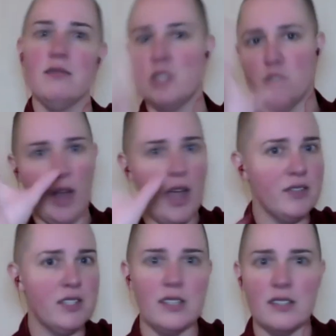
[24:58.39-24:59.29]

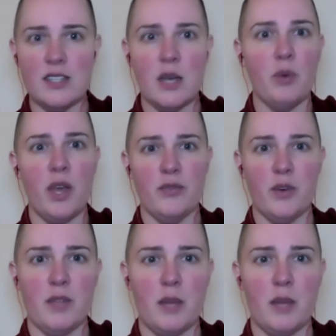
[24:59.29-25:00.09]
derived in some way from Lama